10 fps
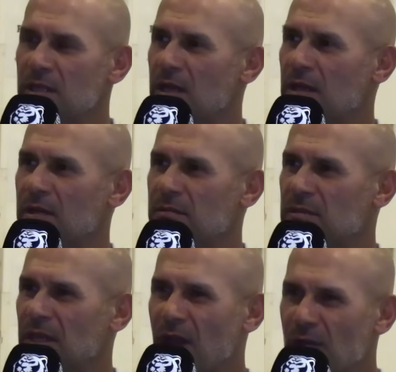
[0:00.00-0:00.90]
They
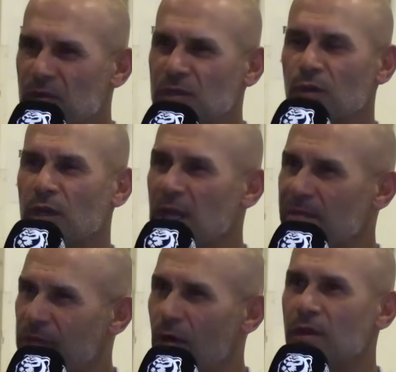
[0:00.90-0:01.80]
don't sort of keep
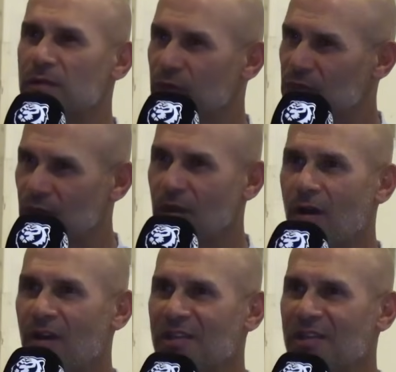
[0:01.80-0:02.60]
foreigners for too long.